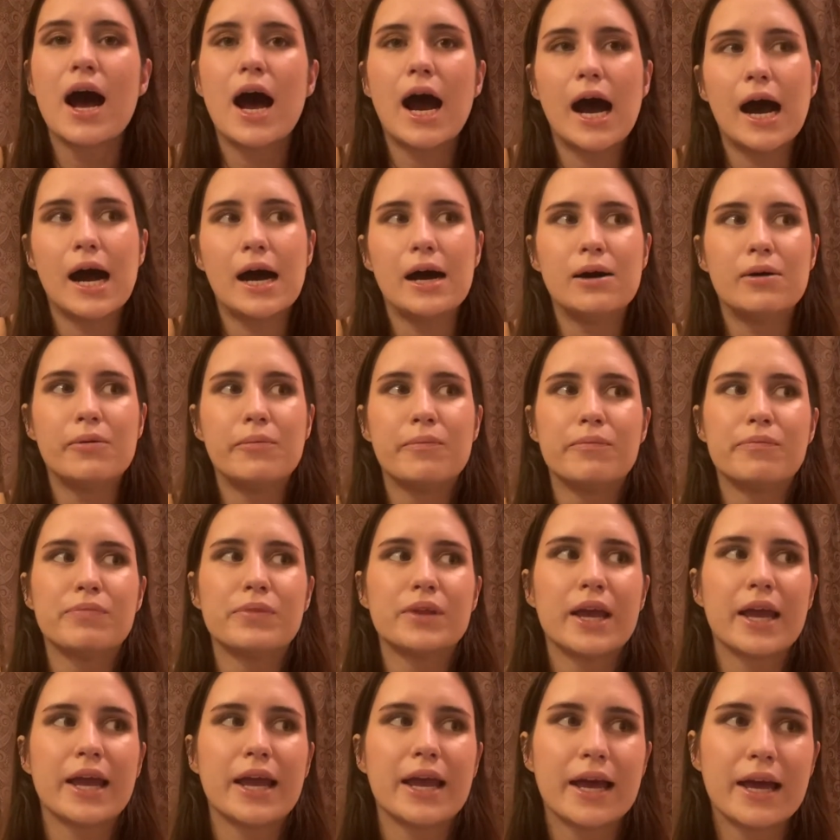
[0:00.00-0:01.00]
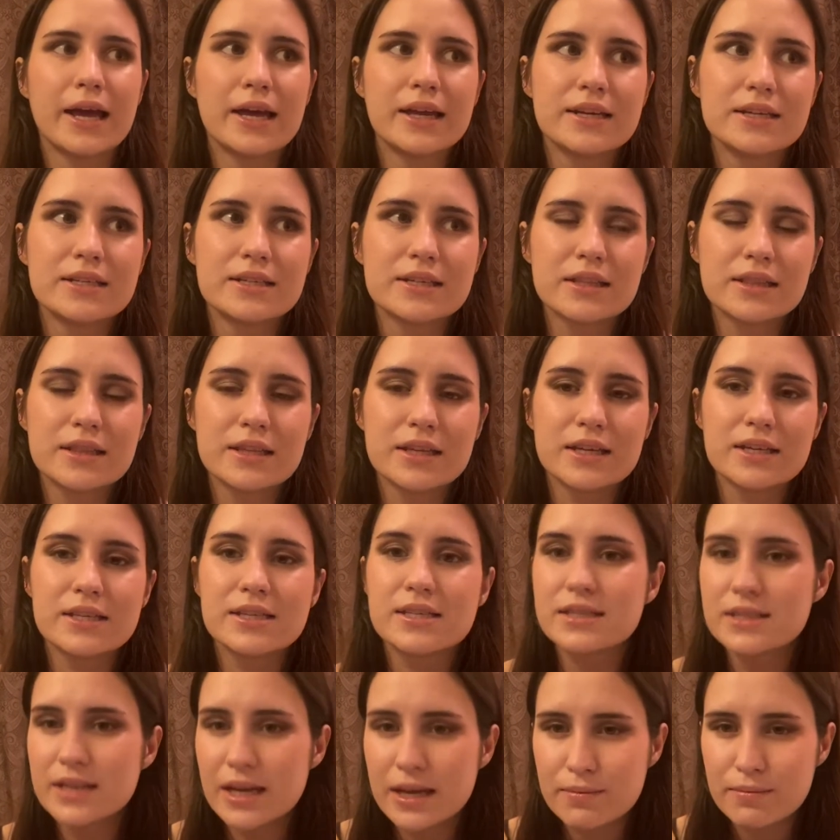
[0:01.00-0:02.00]
Um, and the
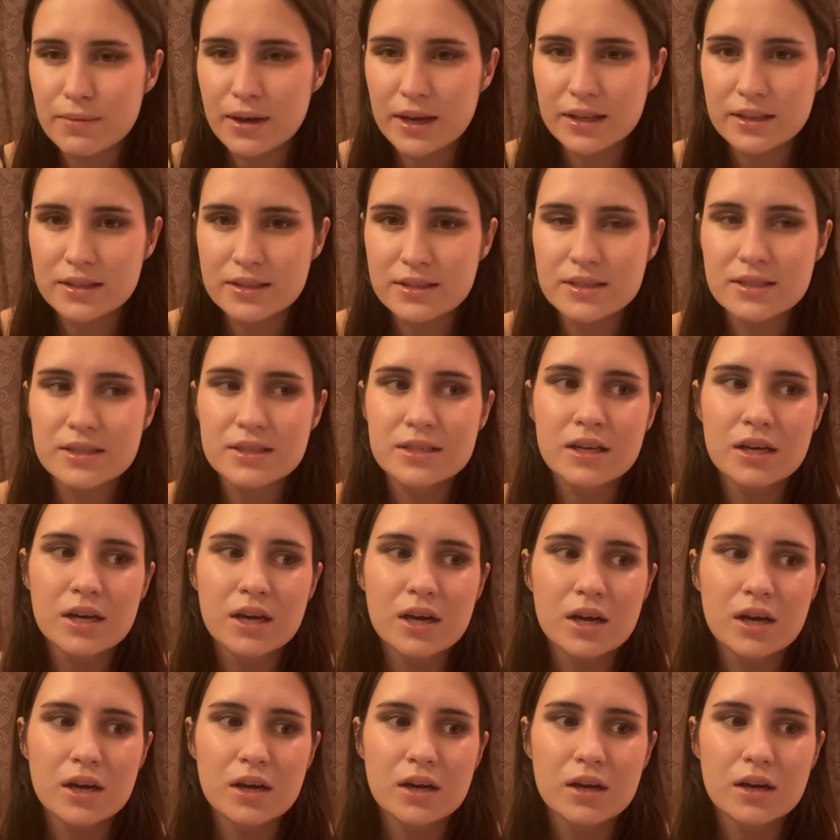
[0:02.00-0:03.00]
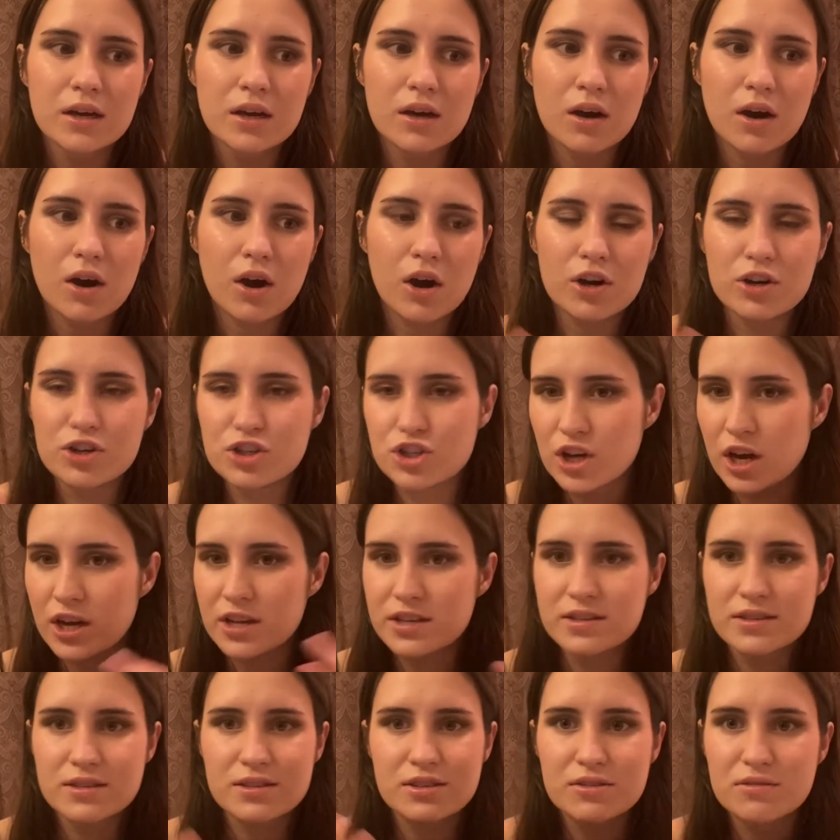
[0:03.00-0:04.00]
statements are
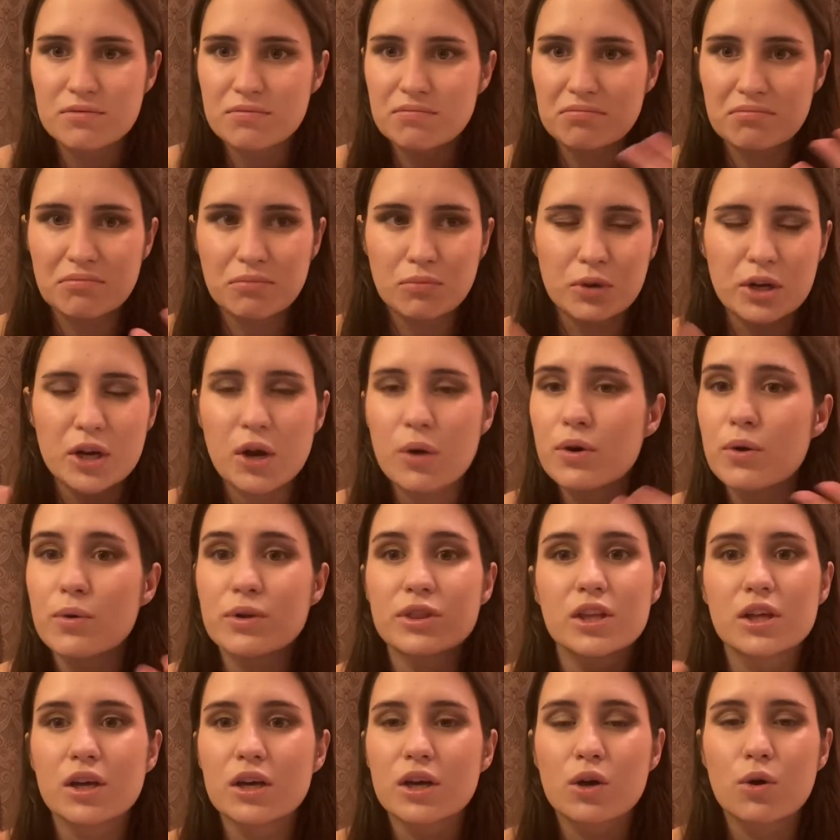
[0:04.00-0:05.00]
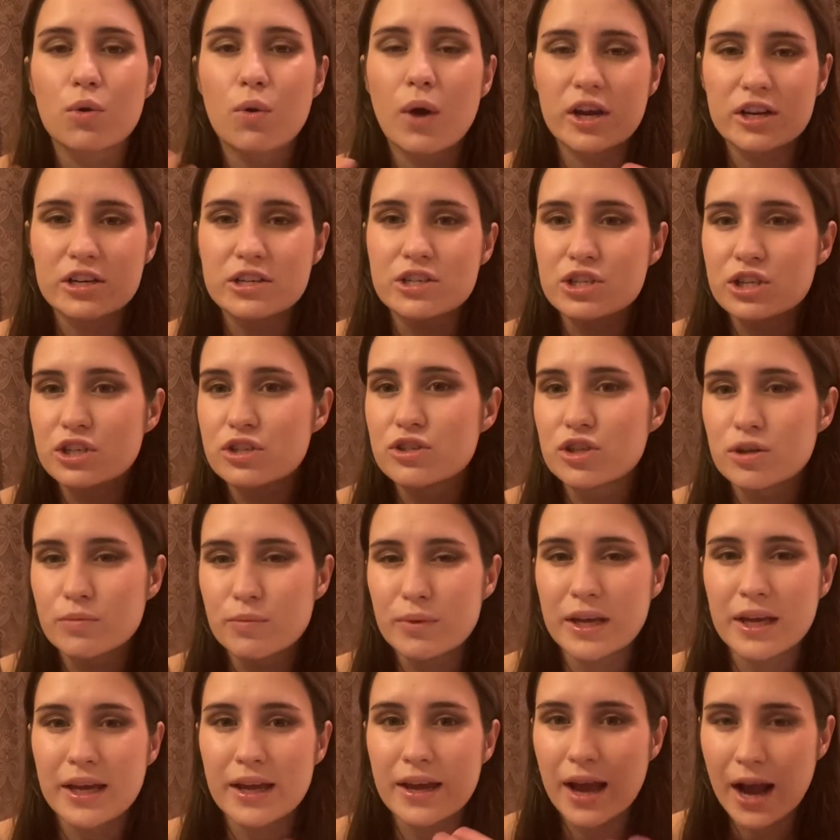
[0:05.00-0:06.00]
just we don't know what the questions are
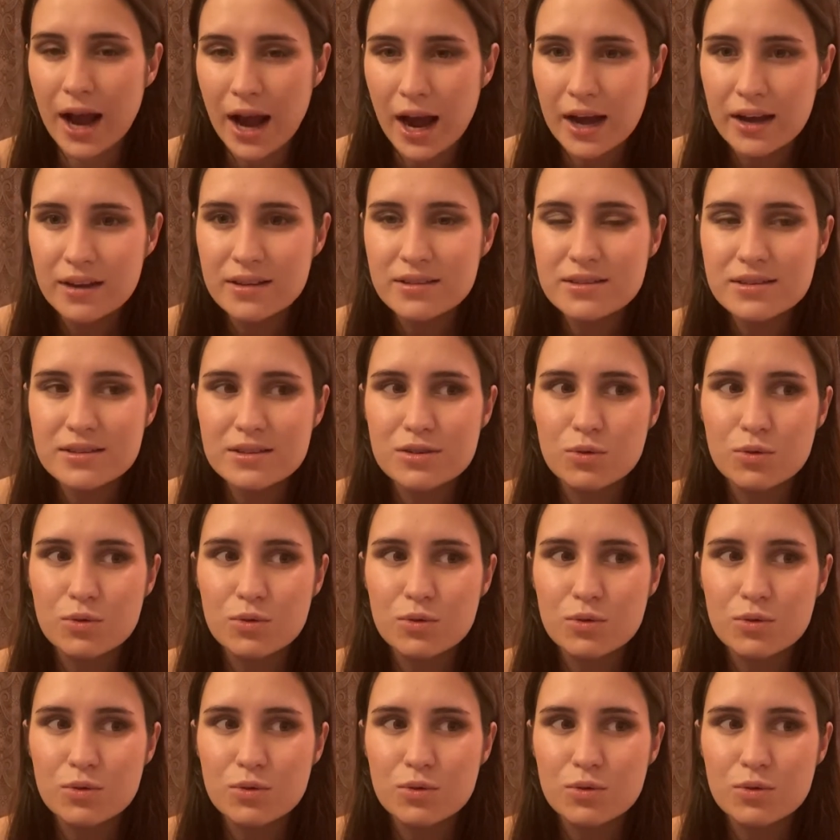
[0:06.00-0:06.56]
being asked.